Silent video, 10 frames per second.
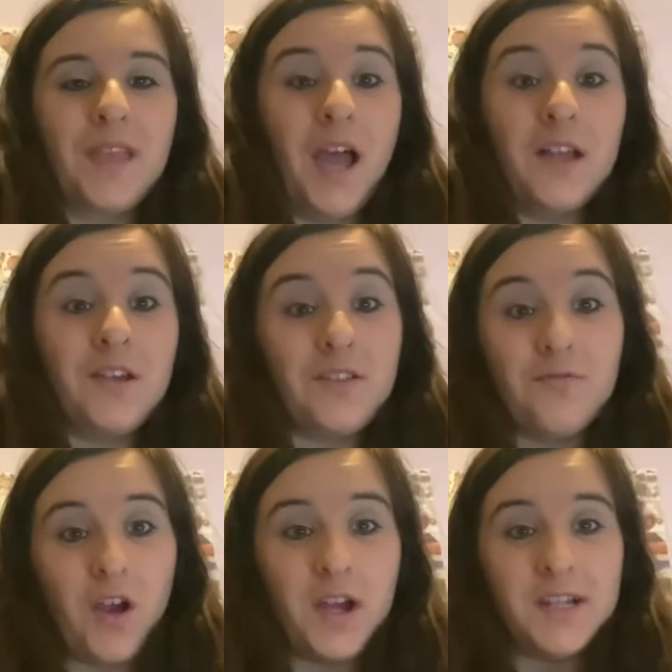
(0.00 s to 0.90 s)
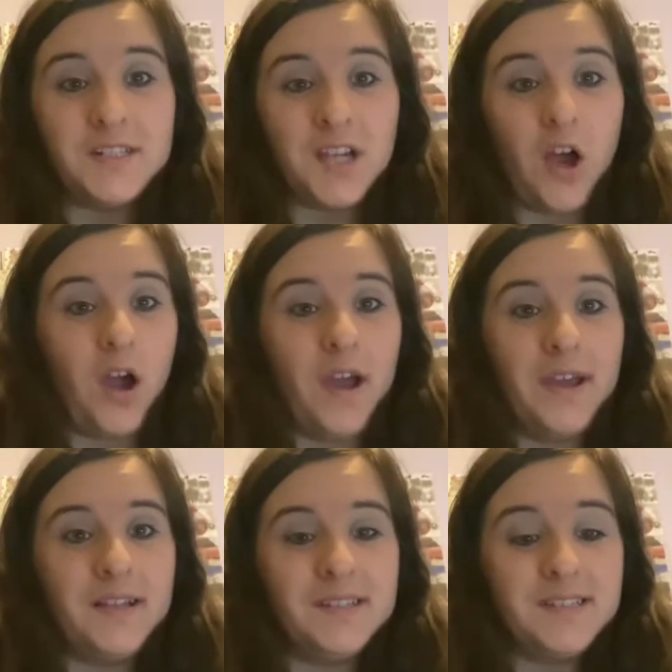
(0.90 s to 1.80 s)
Another ride
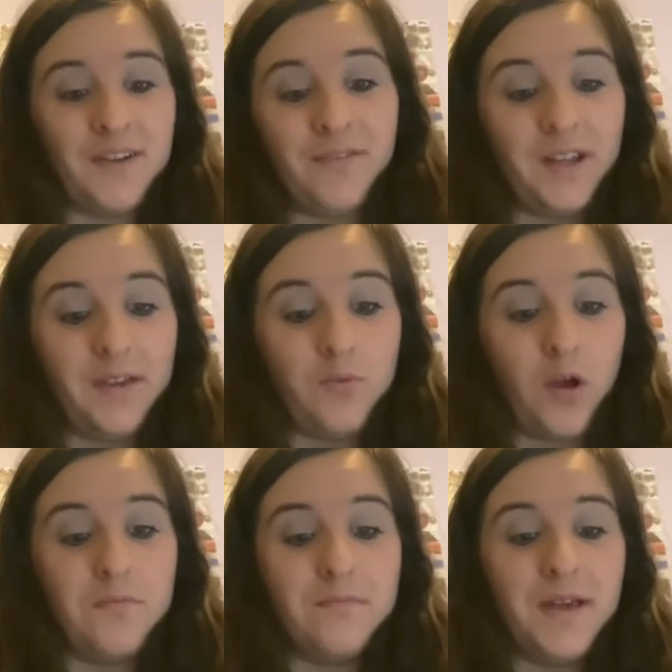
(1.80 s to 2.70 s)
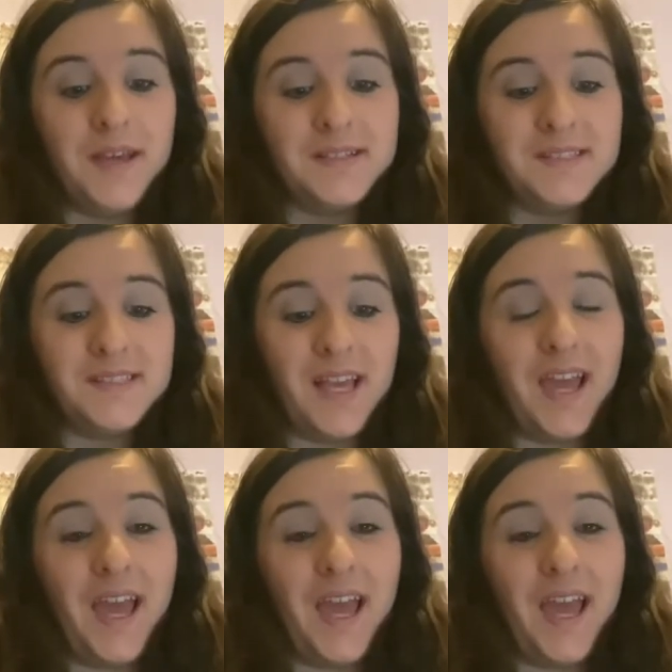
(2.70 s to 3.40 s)
I definitely won't miss